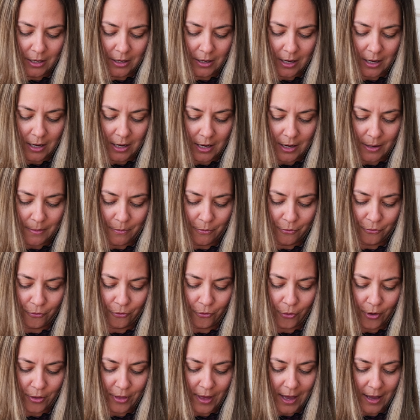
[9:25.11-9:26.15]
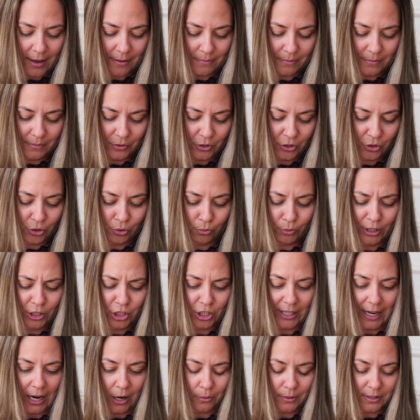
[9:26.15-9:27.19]
for them to
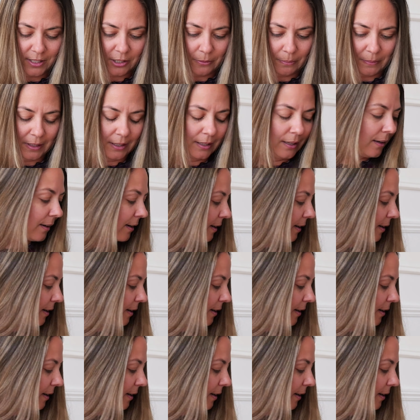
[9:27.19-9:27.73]
reaching out to me,